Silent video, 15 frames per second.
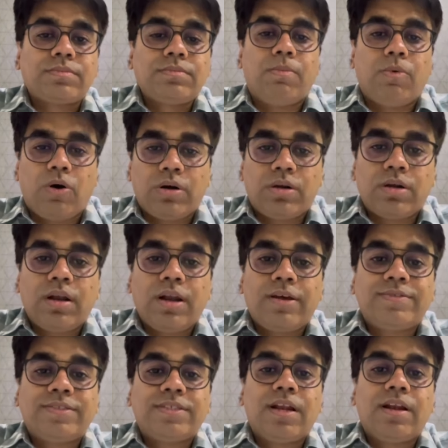Modern
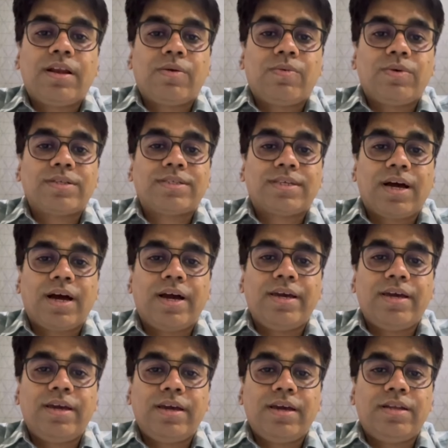lifestyle requires
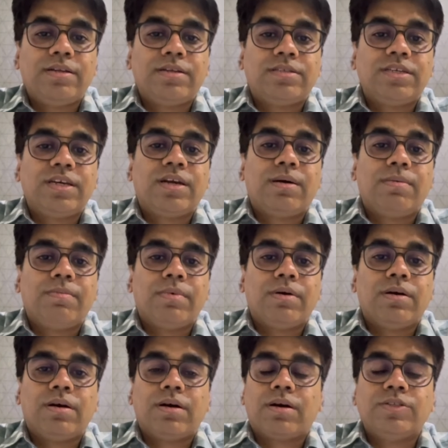high energy
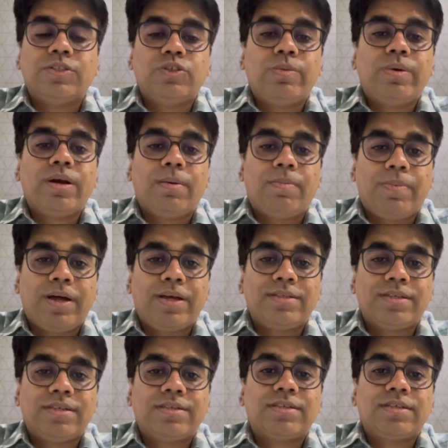consuming
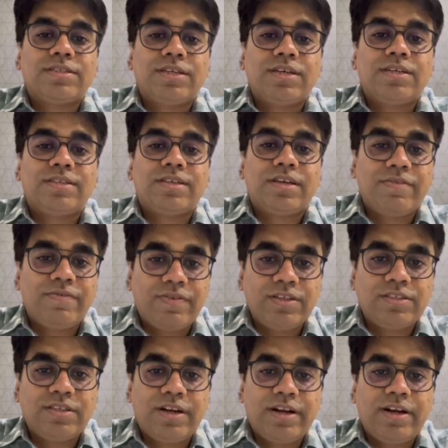appliances such as
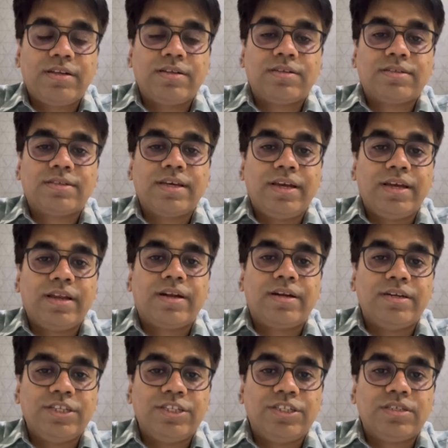refrigerators, air
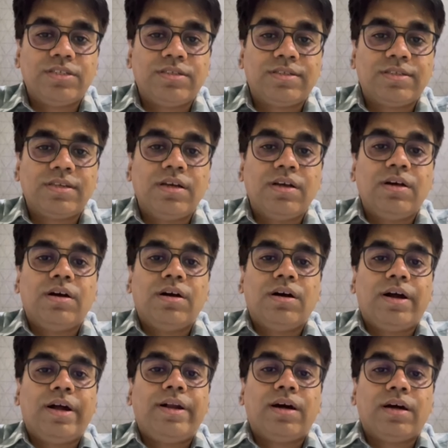conditioners,
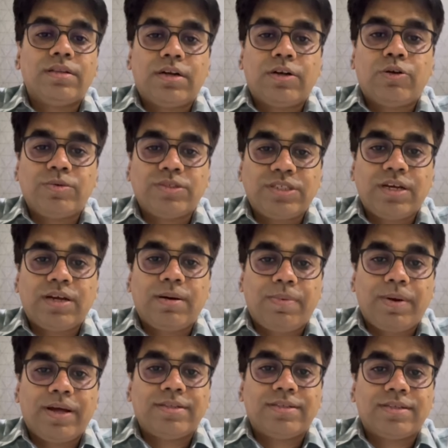and other domestic
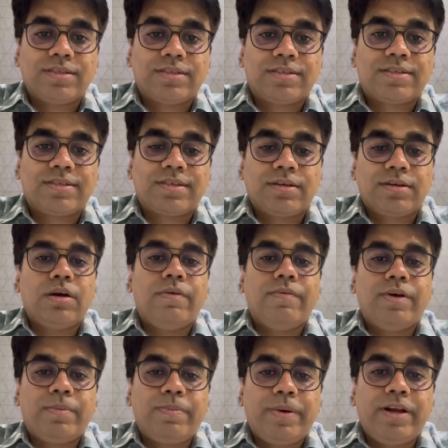appliances,
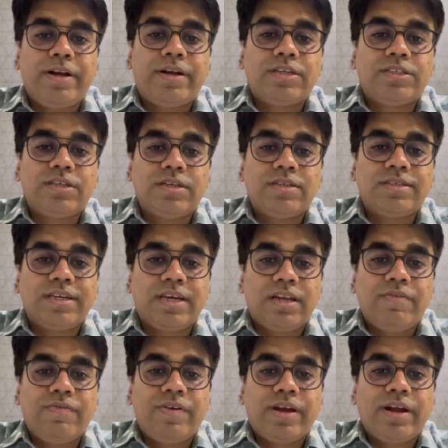where penetration is
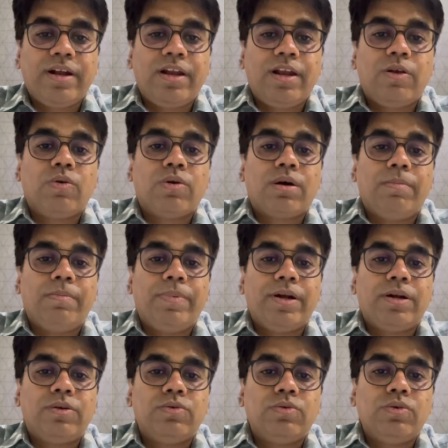significantly low
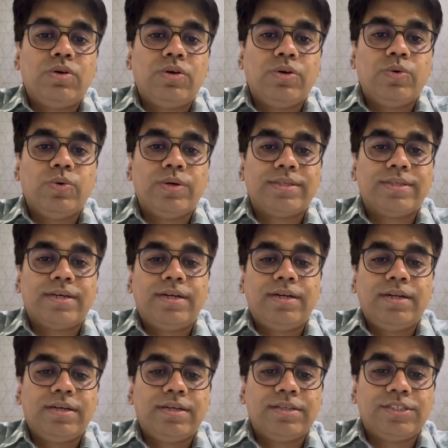compared to US and
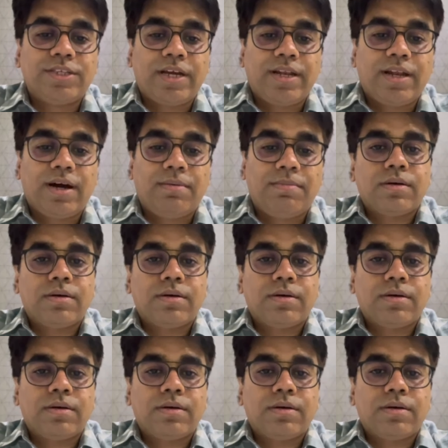China.